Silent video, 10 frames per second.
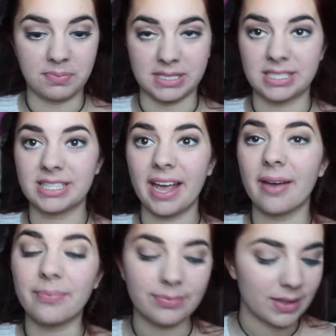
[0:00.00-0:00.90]
But
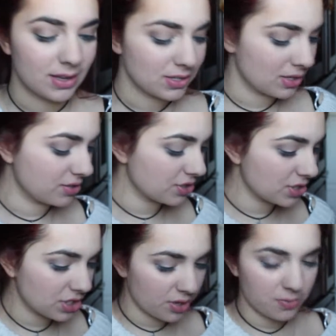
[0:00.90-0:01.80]
yeah. So let's
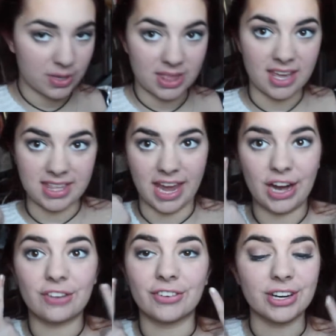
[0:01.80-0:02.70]
just start with the
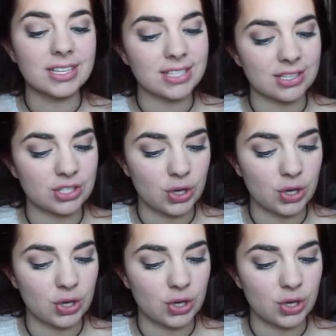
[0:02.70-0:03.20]
hair first.